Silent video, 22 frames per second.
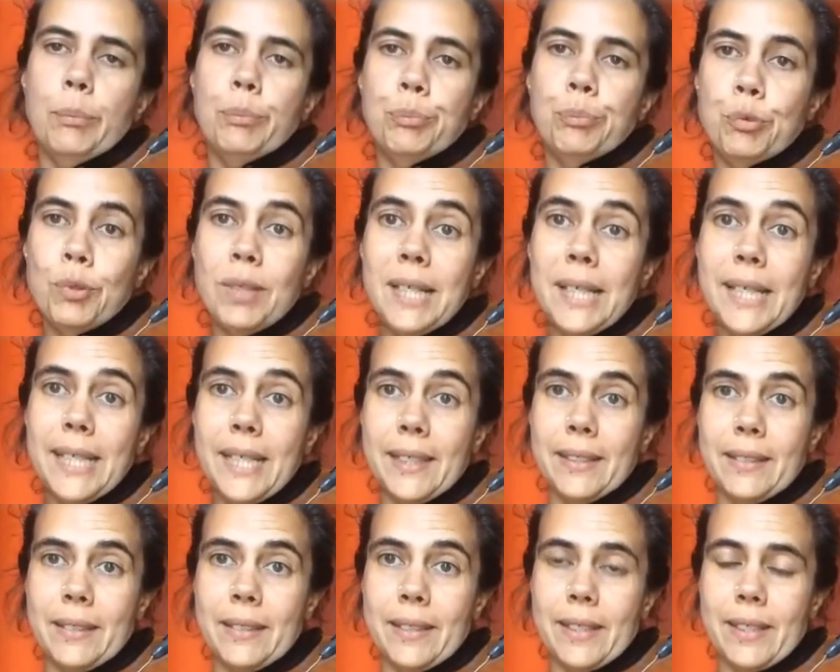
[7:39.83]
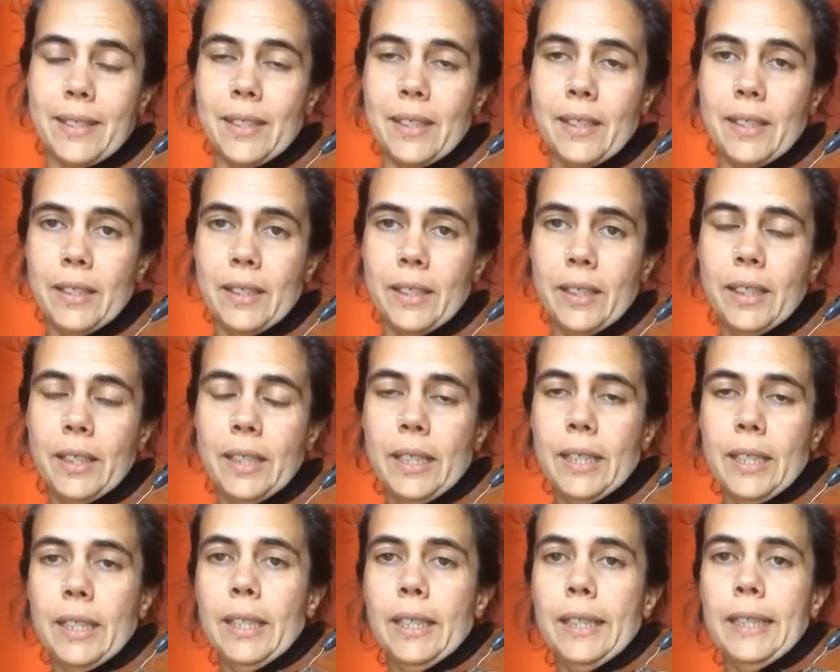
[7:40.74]
Brilliant.
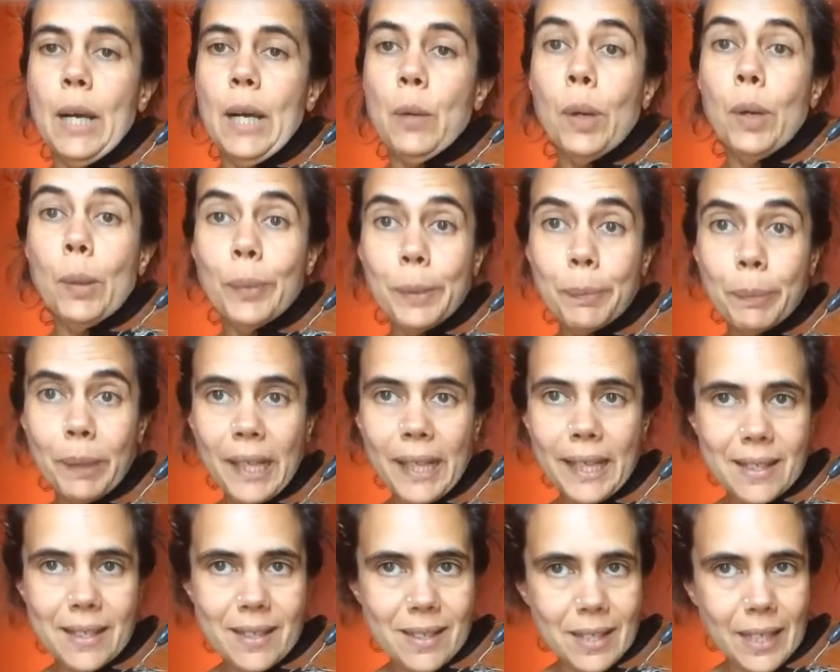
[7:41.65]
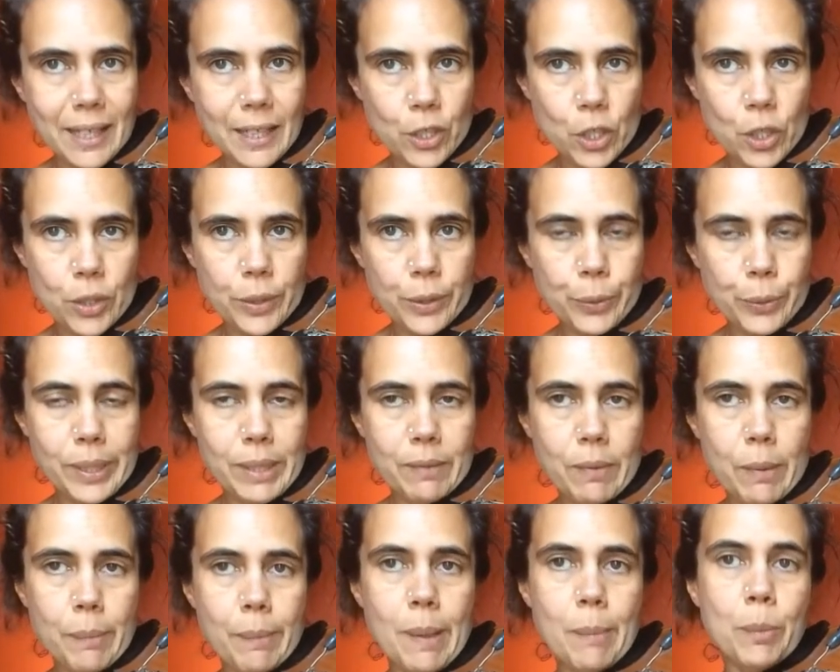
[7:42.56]
Now when we play it in section three,
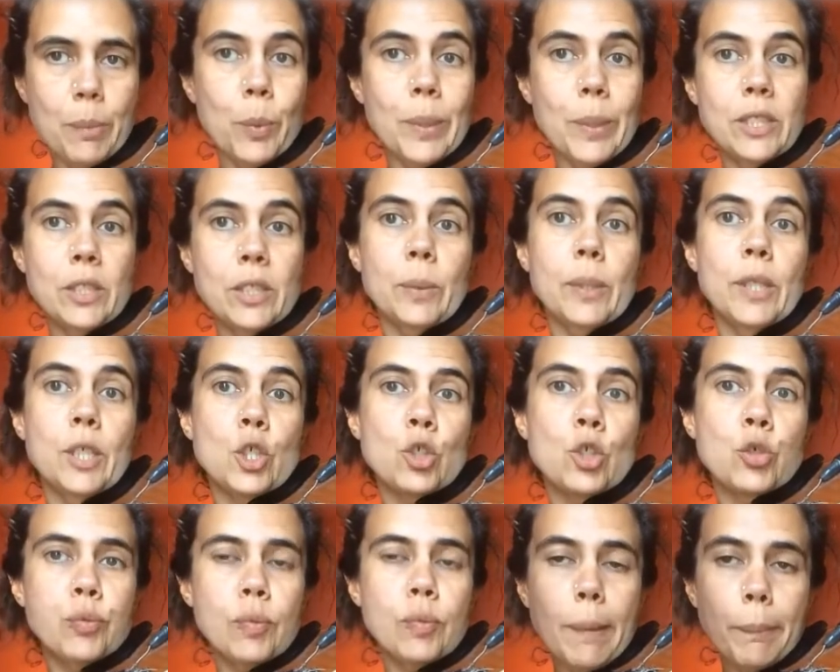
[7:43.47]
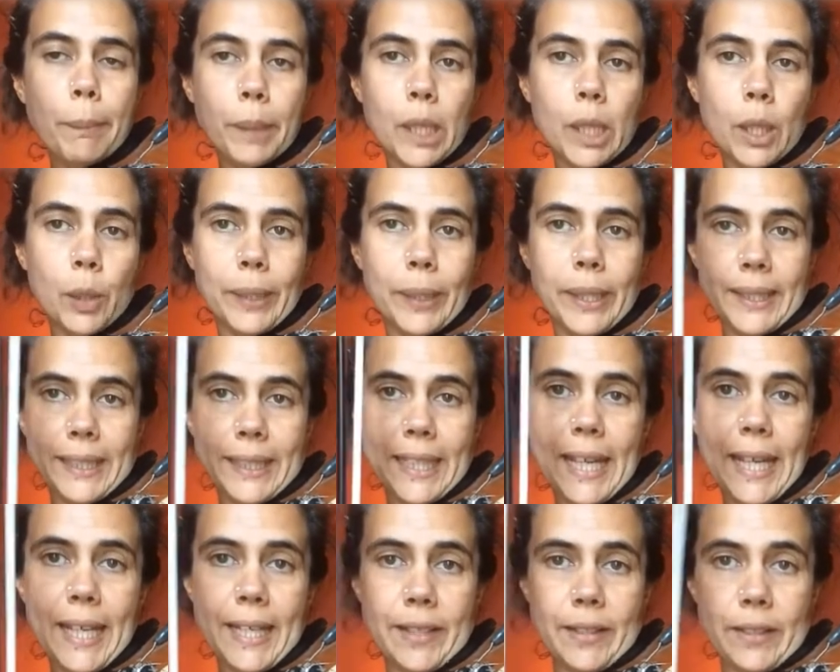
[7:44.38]
remember we do a tremolo at
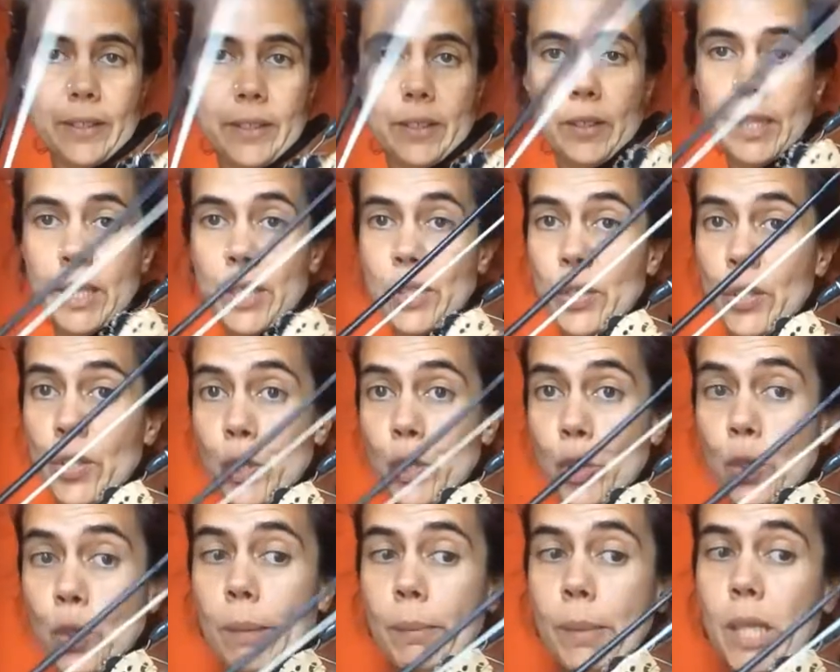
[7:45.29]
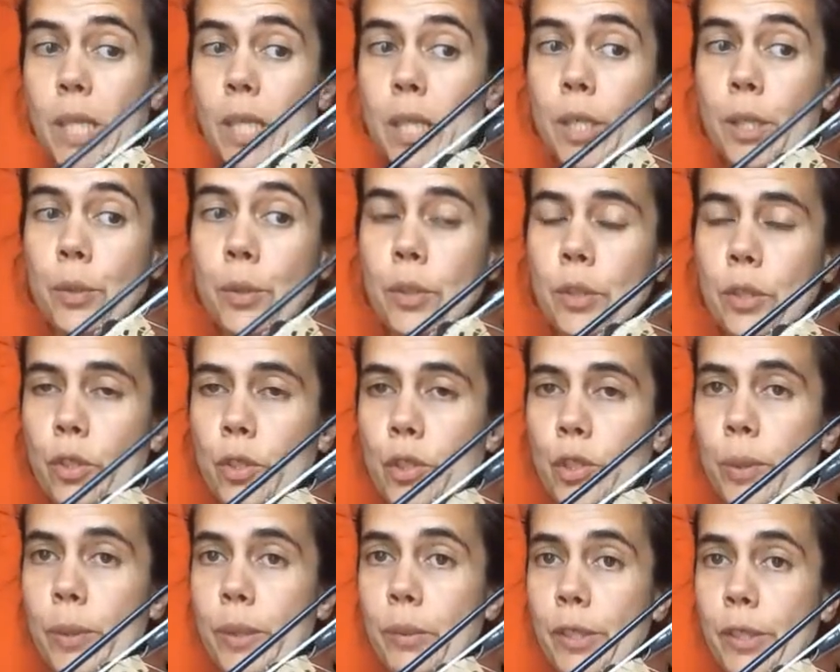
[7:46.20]
the end. This is a tremolo.
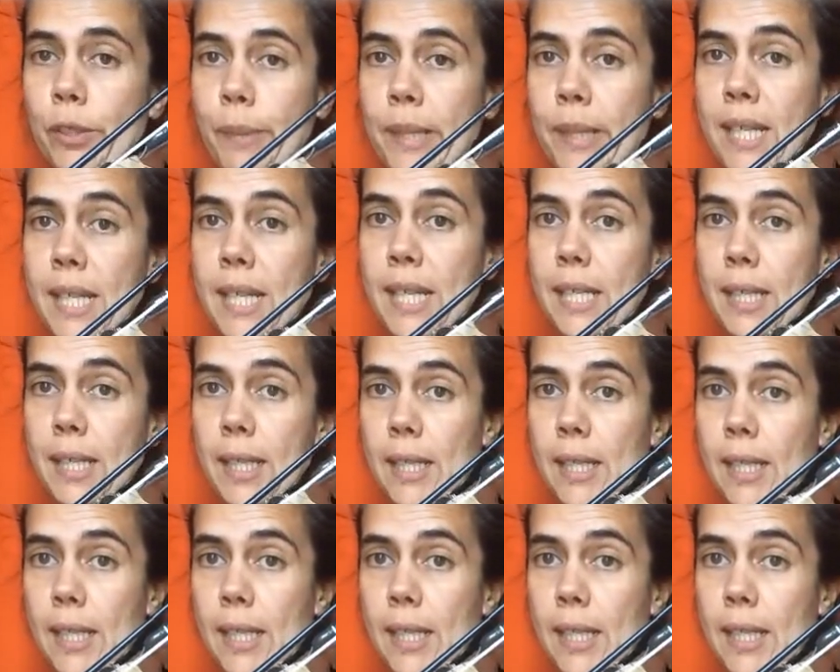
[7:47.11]
Do it with me.